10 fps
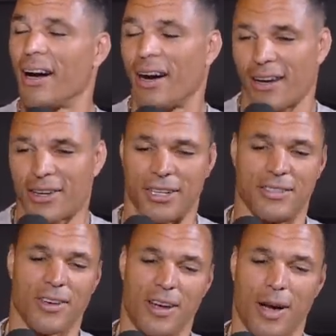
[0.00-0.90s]
All right,
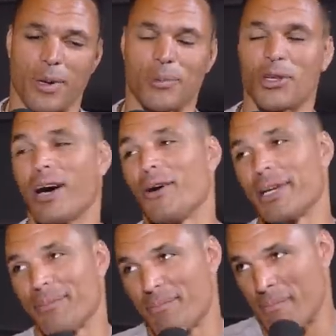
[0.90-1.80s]
good. So now people know how
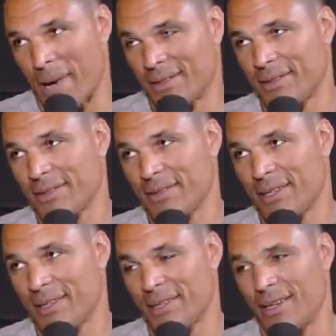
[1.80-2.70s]
we met.
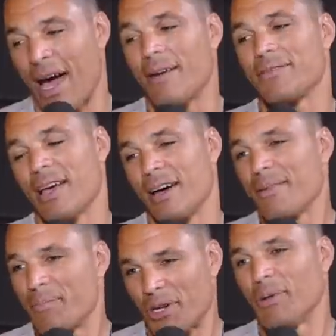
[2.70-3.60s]
Yes. And then after
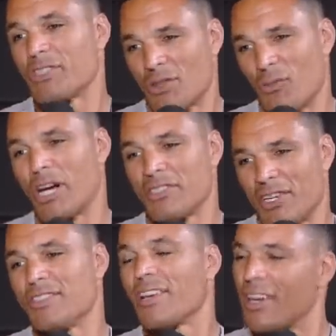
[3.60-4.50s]
that, pretty much the rest
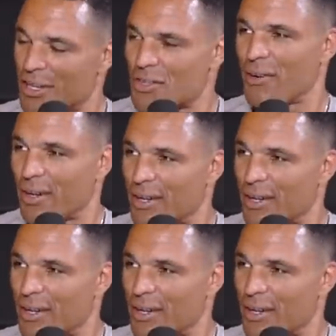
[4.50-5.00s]
is history.